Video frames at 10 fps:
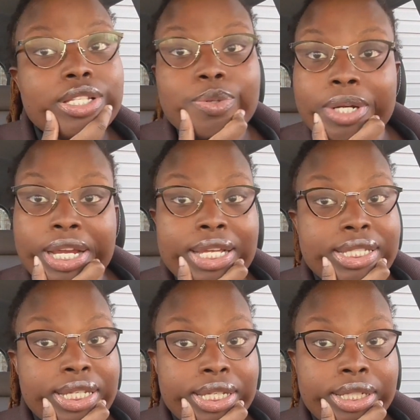
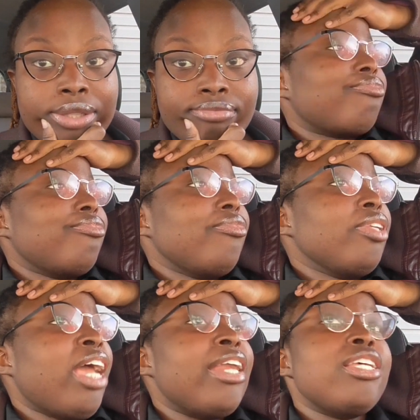2018
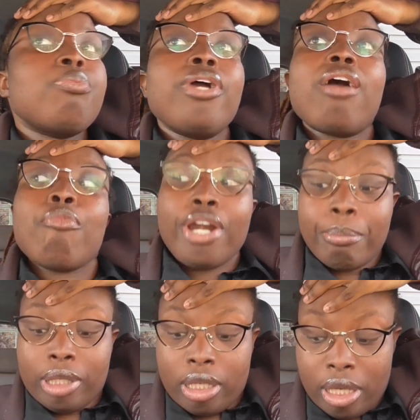at this point i'm
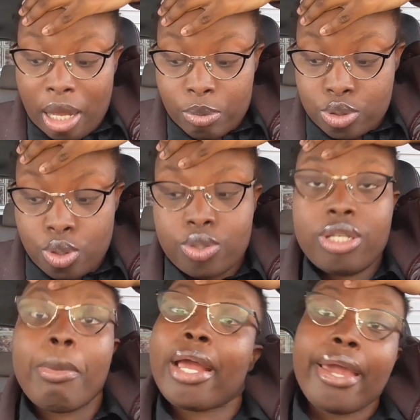rambling i want to go
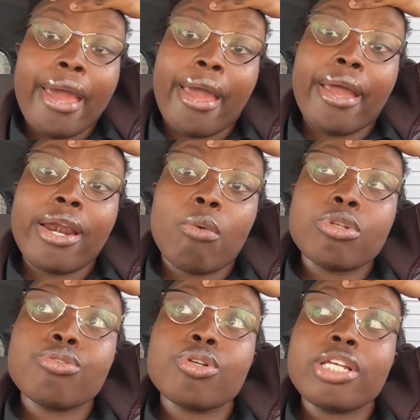see my cat and i
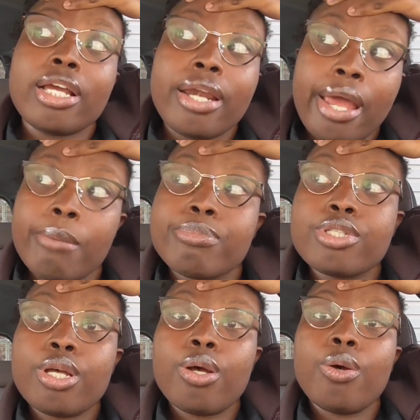want to go take a nap
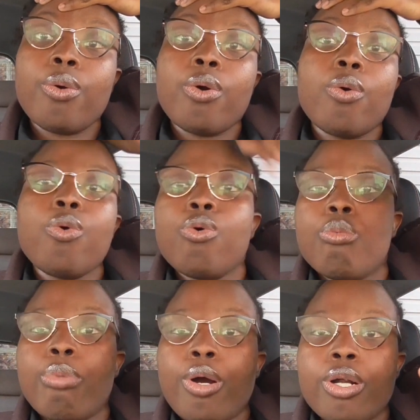so ooh
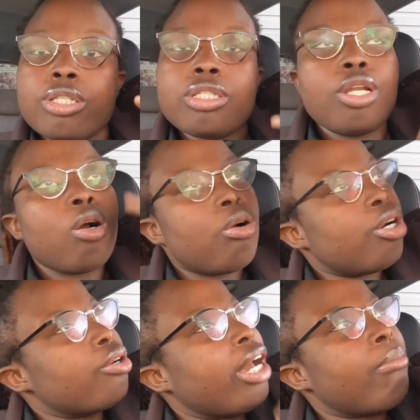bars no
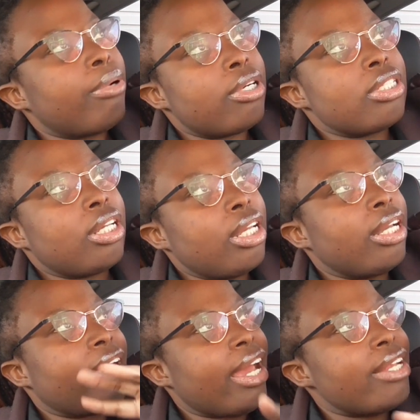girl not bars
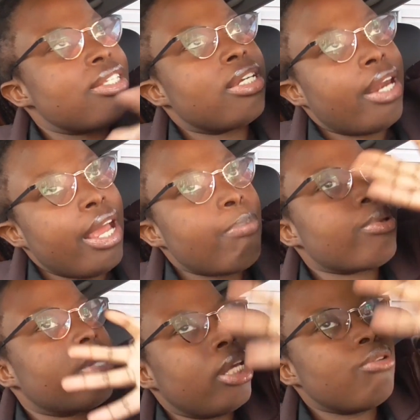again cats nap
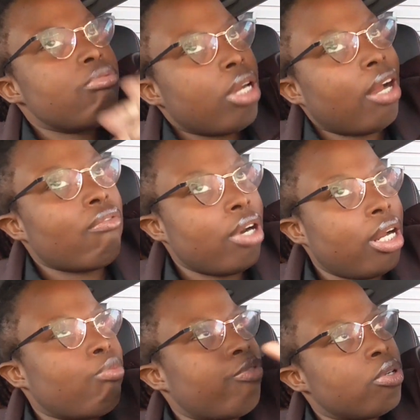they do not
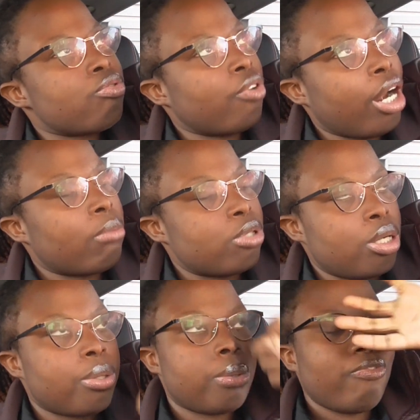rhyme false rhymes
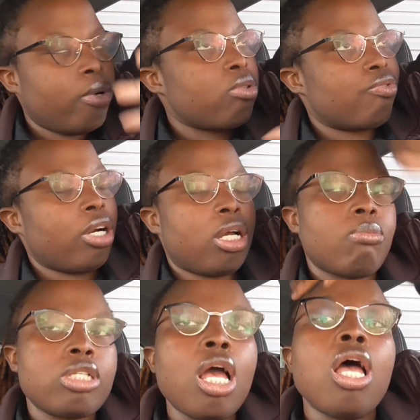girl false
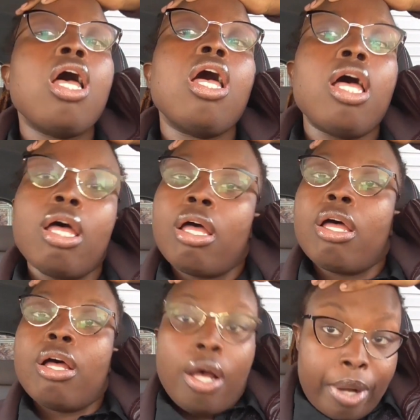rhymes
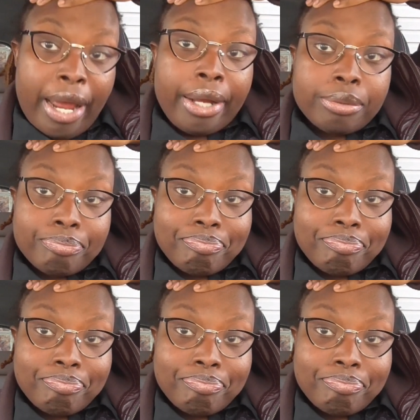okay